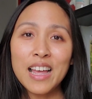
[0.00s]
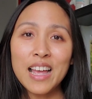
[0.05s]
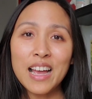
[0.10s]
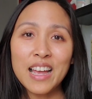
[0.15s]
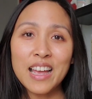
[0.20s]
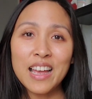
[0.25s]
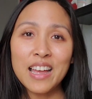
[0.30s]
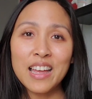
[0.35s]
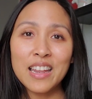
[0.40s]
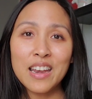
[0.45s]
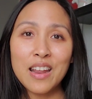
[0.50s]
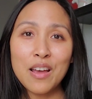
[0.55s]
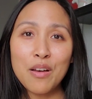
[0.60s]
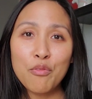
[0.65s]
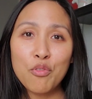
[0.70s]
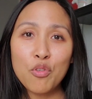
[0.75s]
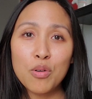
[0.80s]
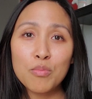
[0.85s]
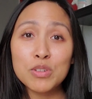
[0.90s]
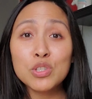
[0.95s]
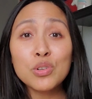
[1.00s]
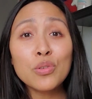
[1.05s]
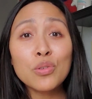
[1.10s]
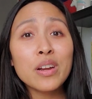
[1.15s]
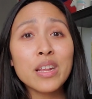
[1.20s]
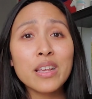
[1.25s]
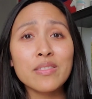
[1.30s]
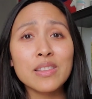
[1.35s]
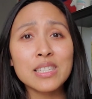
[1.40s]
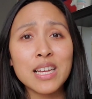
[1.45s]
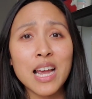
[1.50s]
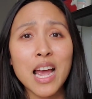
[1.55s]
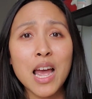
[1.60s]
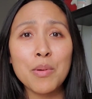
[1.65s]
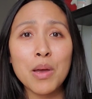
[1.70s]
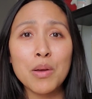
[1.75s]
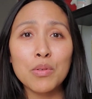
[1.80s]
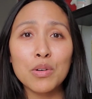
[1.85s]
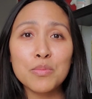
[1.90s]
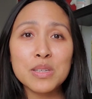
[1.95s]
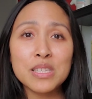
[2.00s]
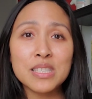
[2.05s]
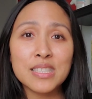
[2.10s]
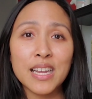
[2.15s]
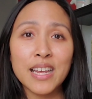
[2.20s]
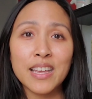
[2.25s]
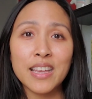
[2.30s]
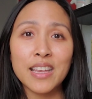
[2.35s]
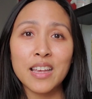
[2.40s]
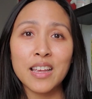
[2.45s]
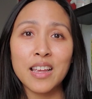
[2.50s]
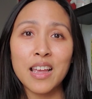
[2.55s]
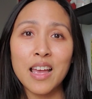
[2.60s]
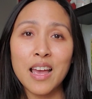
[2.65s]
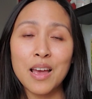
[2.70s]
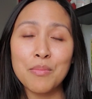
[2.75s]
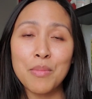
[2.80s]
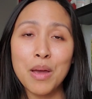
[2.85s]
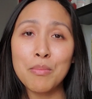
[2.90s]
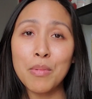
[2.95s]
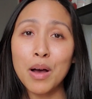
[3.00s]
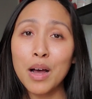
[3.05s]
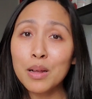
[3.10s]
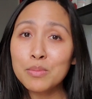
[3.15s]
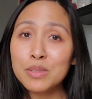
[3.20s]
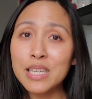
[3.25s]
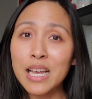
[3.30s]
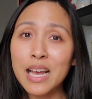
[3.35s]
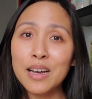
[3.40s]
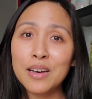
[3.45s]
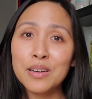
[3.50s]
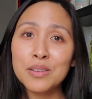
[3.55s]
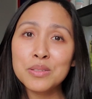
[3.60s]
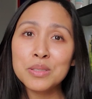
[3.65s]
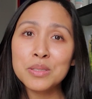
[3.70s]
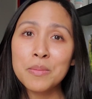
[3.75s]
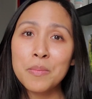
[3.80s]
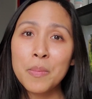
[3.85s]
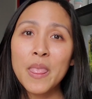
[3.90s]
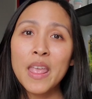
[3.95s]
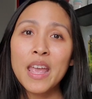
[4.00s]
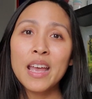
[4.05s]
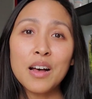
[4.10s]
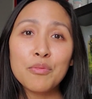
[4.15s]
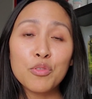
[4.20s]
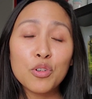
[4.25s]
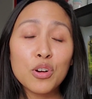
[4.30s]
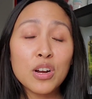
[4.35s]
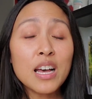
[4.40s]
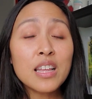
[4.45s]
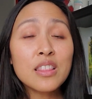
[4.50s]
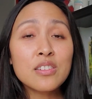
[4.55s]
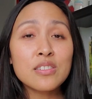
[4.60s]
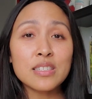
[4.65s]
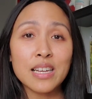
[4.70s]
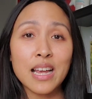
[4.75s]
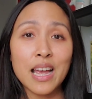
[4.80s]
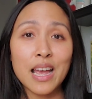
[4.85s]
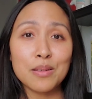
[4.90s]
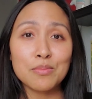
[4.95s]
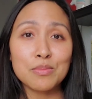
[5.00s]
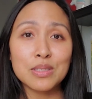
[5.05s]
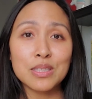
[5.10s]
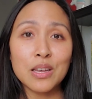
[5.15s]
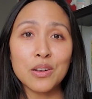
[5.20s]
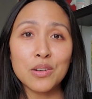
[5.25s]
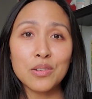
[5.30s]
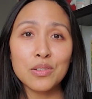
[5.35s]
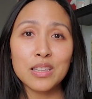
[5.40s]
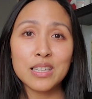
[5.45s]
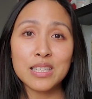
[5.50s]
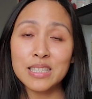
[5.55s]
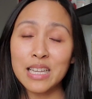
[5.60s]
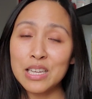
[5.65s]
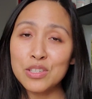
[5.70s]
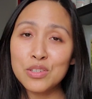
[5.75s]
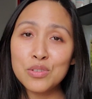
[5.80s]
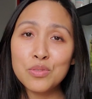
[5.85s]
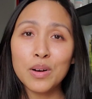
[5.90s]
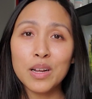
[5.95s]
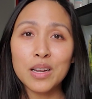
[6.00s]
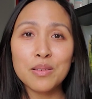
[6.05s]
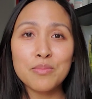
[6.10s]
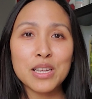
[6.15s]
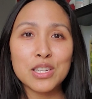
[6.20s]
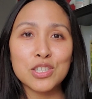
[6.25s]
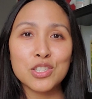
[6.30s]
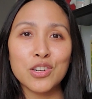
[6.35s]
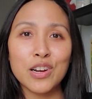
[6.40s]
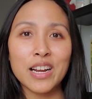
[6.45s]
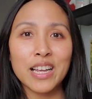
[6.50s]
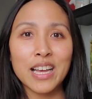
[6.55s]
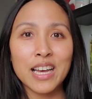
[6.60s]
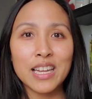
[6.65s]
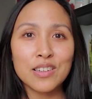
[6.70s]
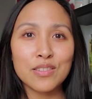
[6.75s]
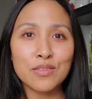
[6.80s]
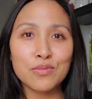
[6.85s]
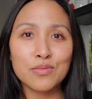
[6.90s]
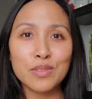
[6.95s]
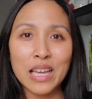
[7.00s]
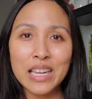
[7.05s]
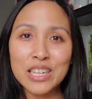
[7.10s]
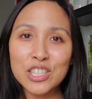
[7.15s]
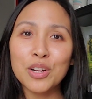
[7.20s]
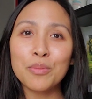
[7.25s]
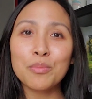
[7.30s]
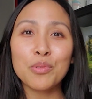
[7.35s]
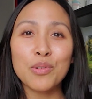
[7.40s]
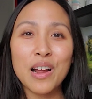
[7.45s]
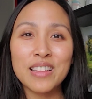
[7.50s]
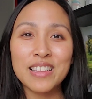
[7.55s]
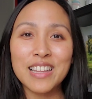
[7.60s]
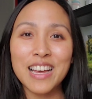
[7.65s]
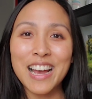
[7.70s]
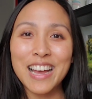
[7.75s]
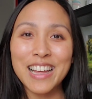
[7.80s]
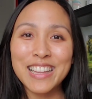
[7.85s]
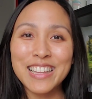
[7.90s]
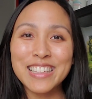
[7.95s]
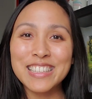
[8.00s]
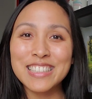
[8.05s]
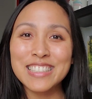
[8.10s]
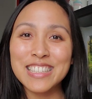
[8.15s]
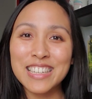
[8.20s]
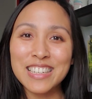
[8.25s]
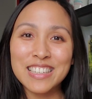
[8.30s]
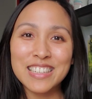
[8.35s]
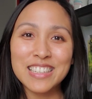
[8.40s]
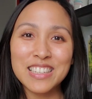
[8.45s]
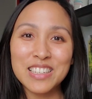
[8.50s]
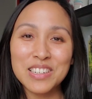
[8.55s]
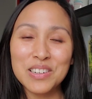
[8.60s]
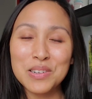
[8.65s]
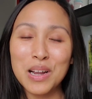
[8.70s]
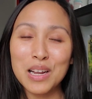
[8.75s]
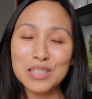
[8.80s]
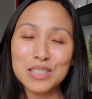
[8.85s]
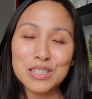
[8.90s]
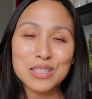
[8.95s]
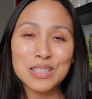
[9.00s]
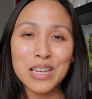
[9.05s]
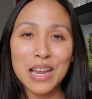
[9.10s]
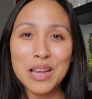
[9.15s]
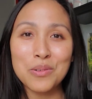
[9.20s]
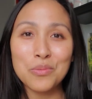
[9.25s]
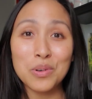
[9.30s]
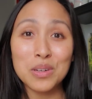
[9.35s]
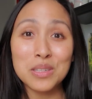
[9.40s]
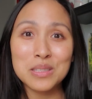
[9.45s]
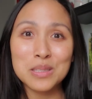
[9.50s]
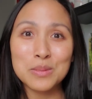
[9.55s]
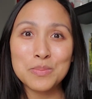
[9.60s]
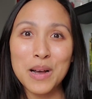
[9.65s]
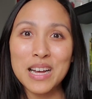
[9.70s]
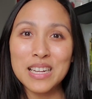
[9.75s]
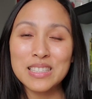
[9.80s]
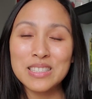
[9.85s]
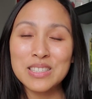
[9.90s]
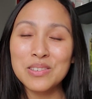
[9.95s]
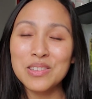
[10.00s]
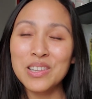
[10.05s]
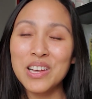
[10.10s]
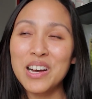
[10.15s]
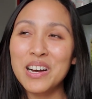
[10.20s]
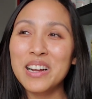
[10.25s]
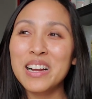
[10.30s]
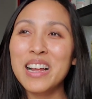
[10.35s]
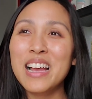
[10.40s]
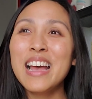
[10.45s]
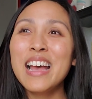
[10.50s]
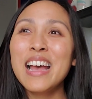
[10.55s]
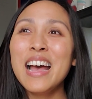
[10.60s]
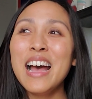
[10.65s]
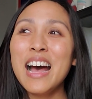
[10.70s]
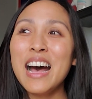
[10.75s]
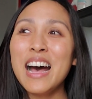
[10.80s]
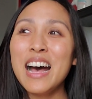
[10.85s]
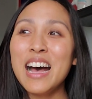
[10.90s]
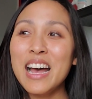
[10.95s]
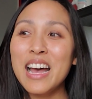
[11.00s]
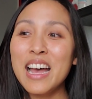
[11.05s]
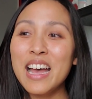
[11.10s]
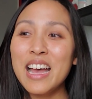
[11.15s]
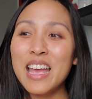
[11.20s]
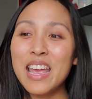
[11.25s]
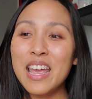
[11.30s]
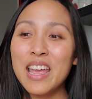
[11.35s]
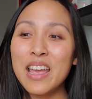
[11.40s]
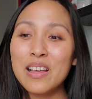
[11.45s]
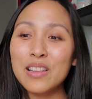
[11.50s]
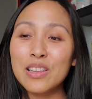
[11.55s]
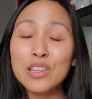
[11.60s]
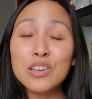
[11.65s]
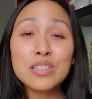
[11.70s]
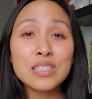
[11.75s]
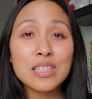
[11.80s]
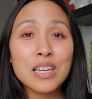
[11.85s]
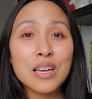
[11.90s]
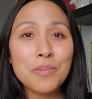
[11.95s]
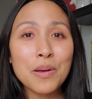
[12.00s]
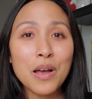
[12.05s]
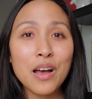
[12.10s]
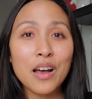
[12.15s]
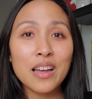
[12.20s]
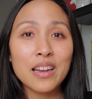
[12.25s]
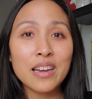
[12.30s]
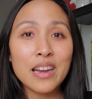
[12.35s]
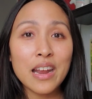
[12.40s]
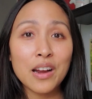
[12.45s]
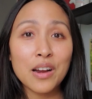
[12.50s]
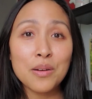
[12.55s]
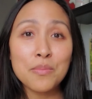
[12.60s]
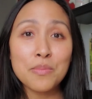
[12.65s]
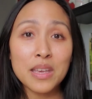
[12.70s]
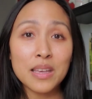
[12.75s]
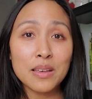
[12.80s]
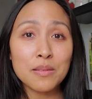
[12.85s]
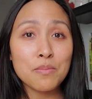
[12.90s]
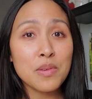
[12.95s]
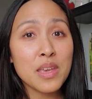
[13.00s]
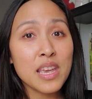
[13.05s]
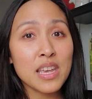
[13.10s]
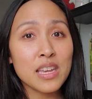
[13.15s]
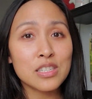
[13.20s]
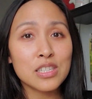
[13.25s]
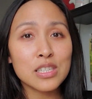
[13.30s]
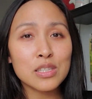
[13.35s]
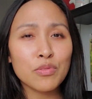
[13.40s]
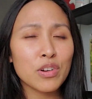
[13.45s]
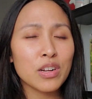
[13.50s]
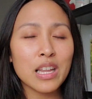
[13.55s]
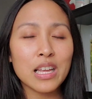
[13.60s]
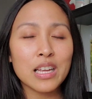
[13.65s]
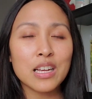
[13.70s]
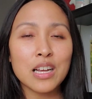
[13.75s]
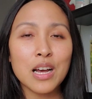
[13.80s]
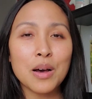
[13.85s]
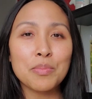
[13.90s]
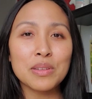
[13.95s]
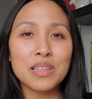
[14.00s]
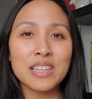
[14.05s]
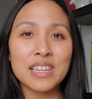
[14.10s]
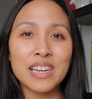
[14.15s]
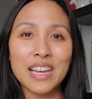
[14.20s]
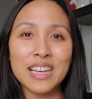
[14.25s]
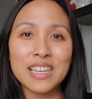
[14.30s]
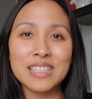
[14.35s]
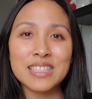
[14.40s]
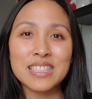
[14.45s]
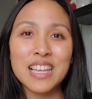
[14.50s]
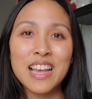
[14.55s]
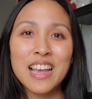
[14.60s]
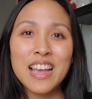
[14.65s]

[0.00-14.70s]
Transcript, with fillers: And for majority of the time, I will be staying at my mom's house. For other times though, because I do want to make sure I kind of like jump around the island and, you know, not just stay in one spot too long, I looked up on Airbnb just for like a couple of nights.